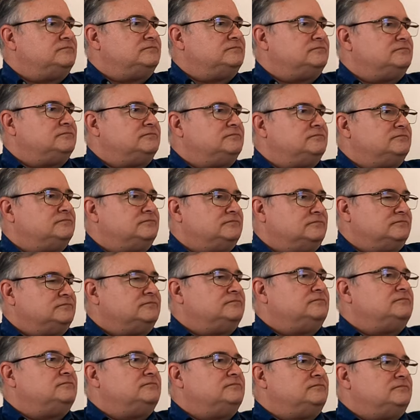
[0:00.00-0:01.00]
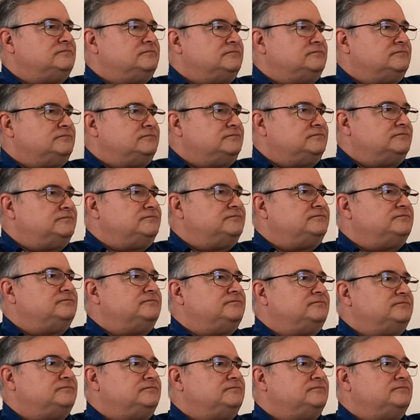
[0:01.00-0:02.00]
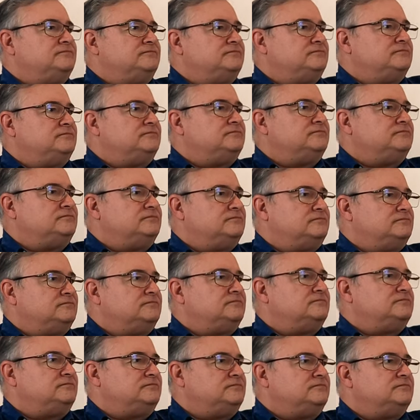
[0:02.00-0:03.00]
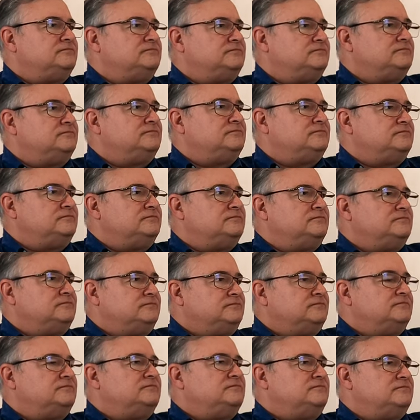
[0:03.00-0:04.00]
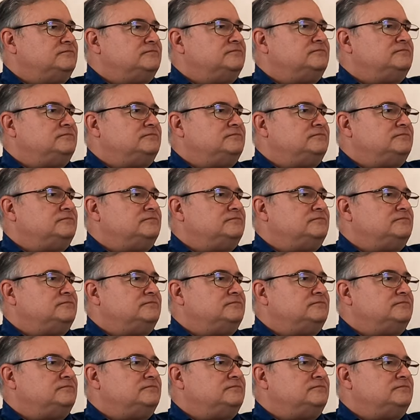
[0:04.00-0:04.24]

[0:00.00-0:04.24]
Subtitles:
(not speaking)